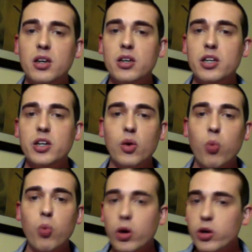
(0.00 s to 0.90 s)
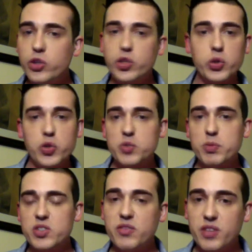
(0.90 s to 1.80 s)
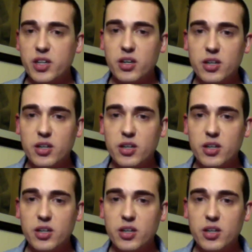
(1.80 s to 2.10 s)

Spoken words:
or two specific